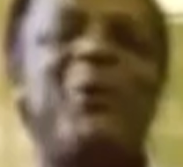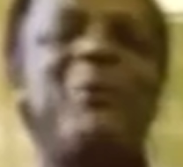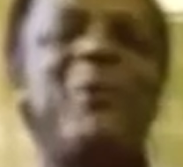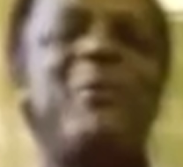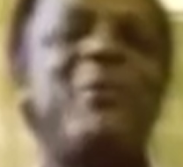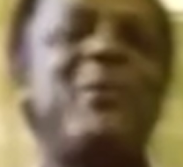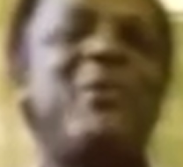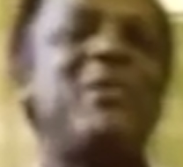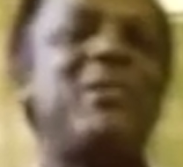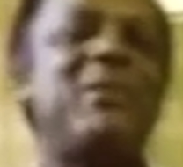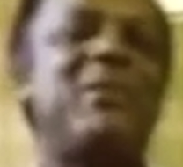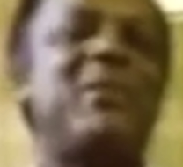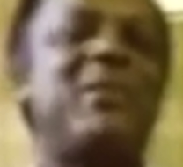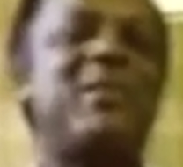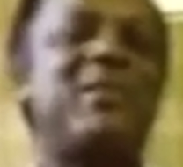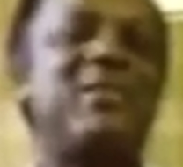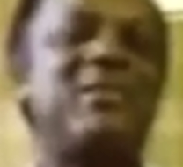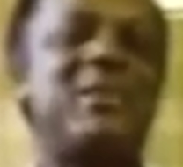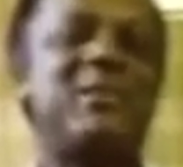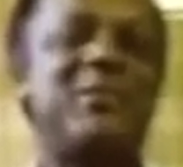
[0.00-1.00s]
they remember some of
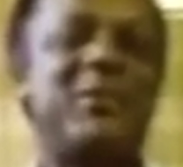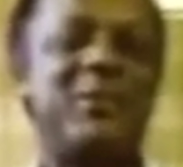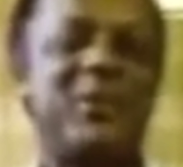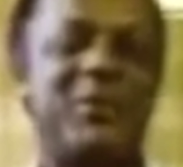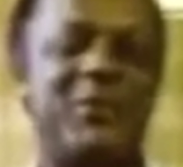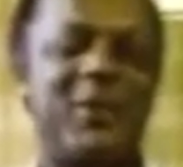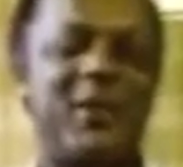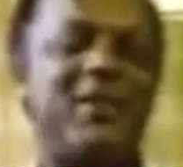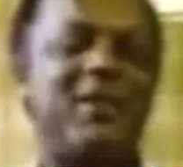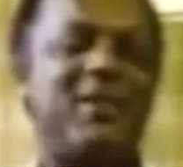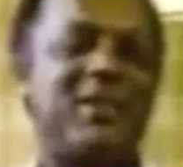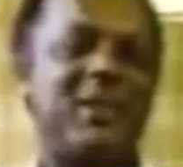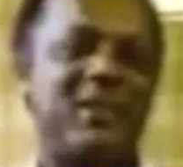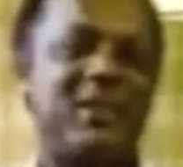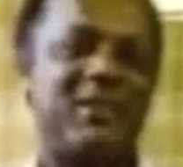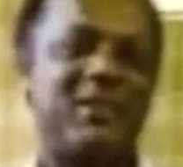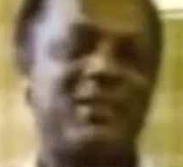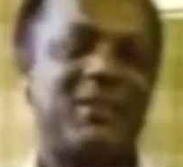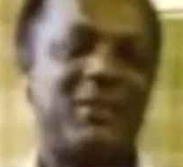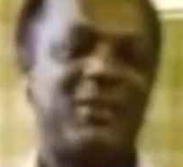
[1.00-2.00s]
the great
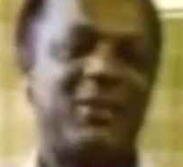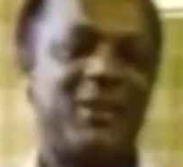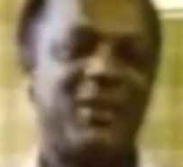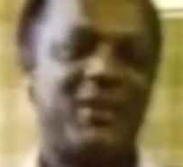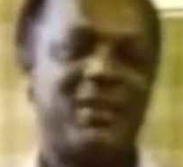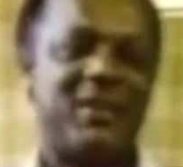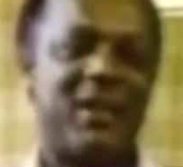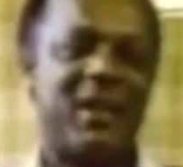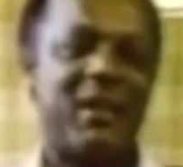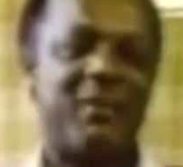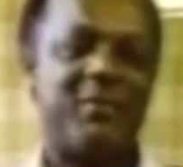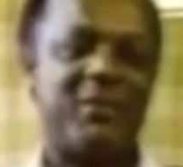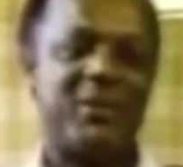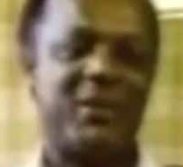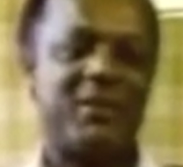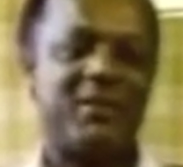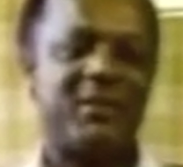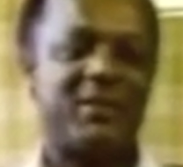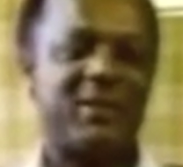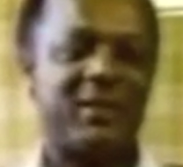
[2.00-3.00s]
things, the great times
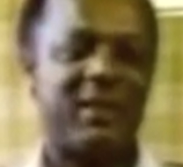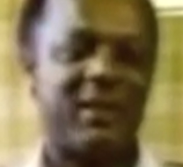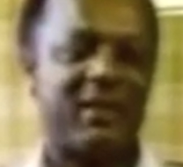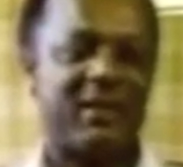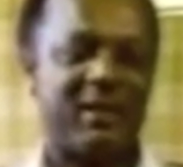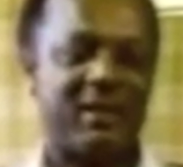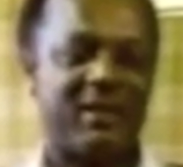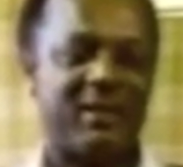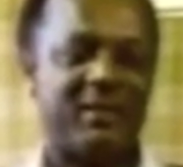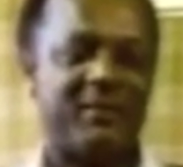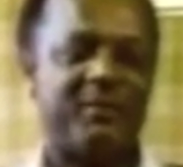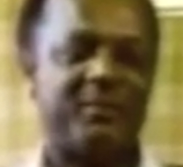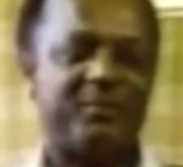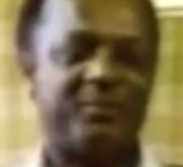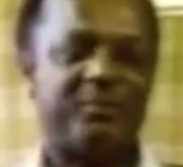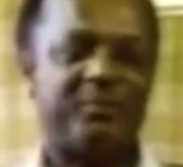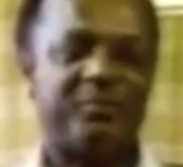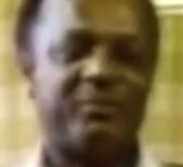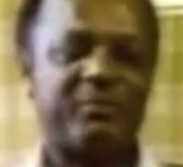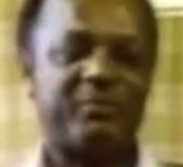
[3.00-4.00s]

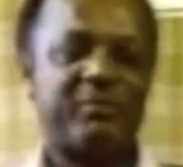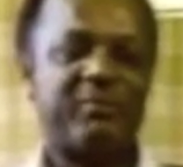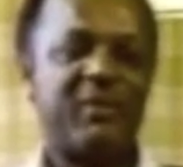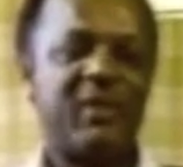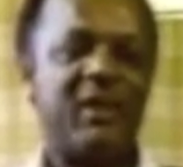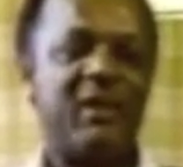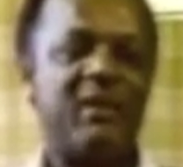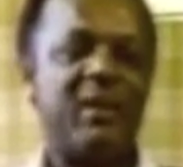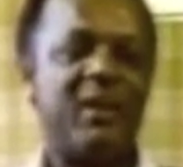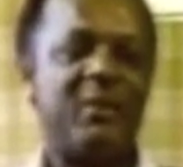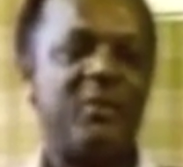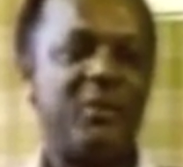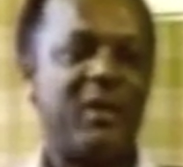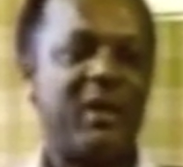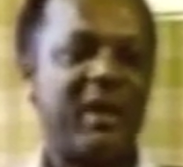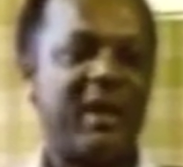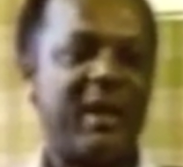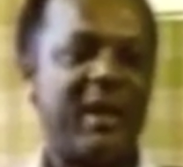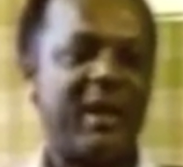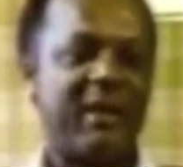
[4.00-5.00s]
that
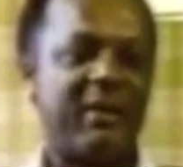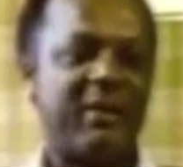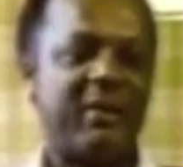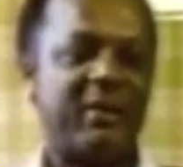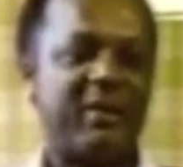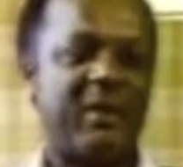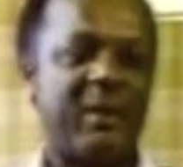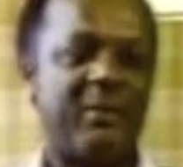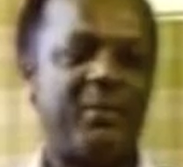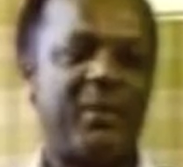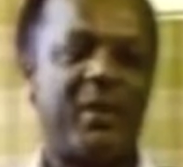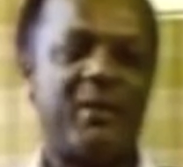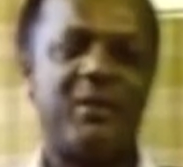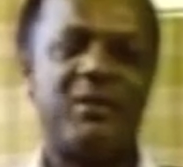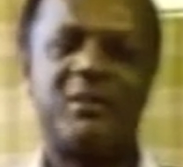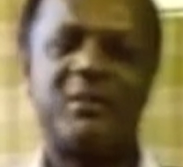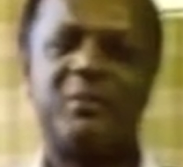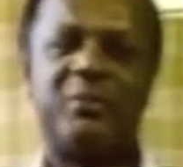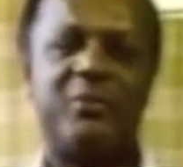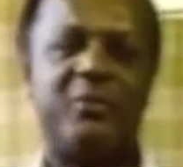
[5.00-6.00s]
we had. I played
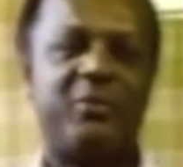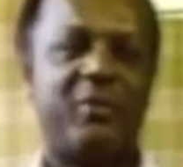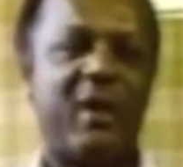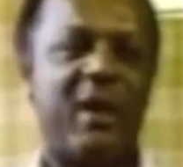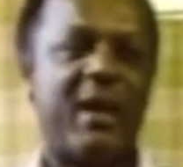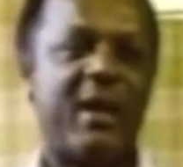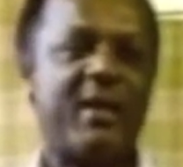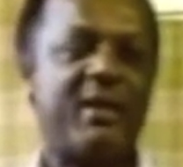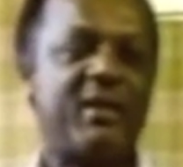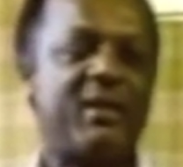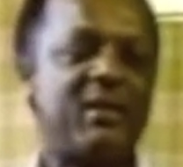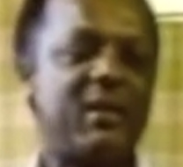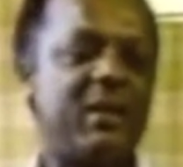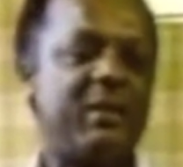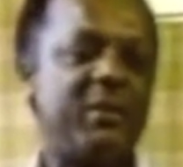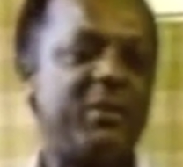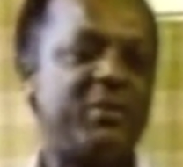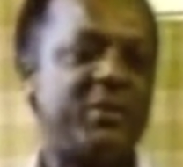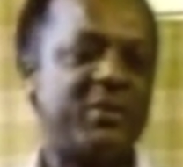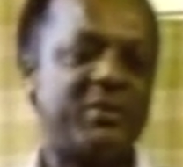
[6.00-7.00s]
on some fine
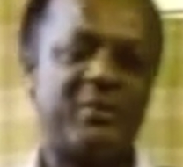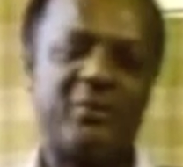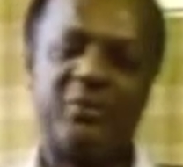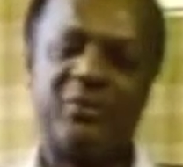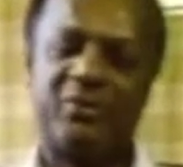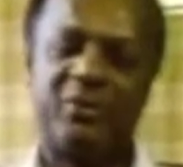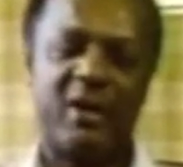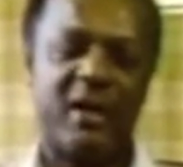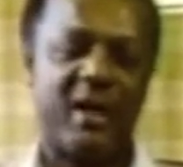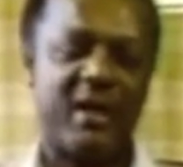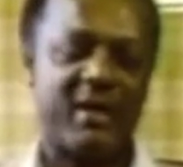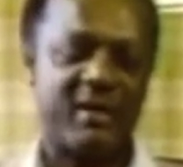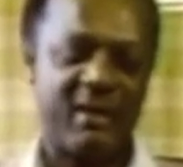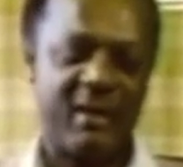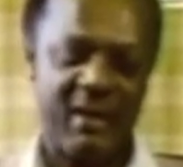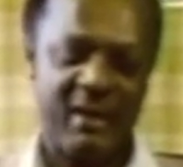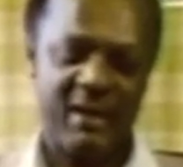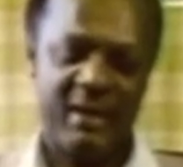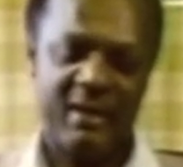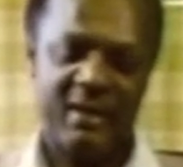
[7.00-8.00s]
teams with some fine
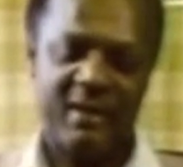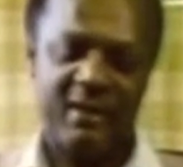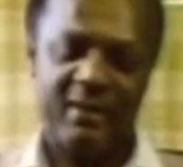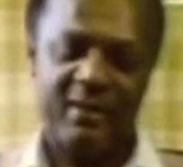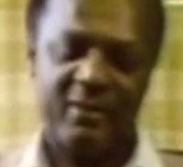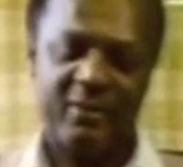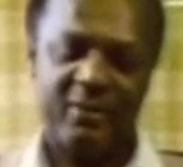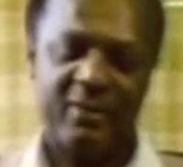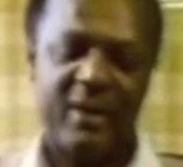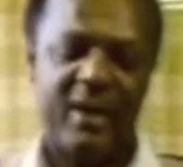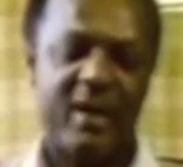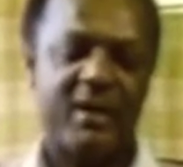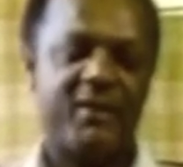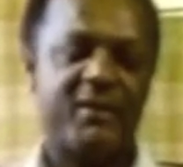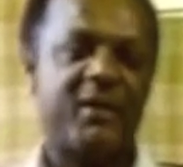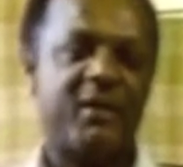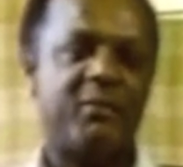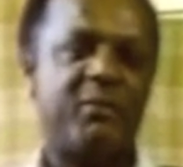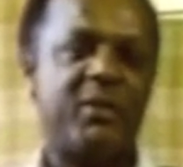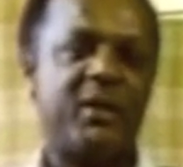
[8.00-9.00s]

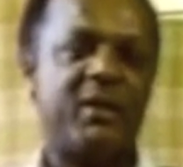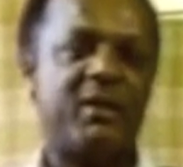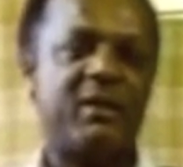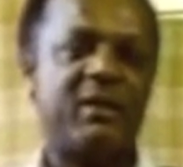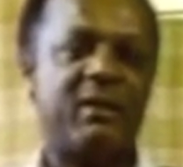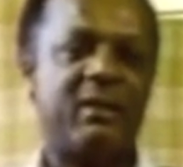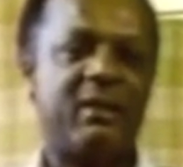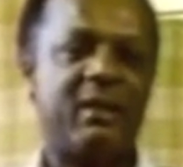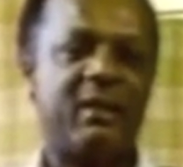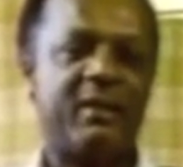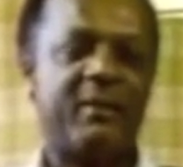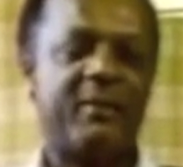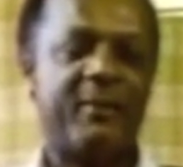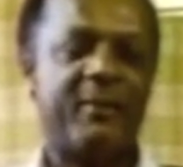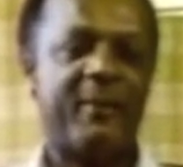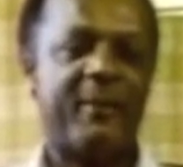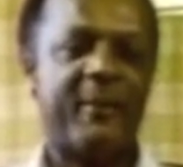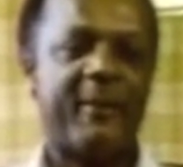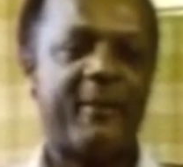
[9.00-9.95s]
young men, and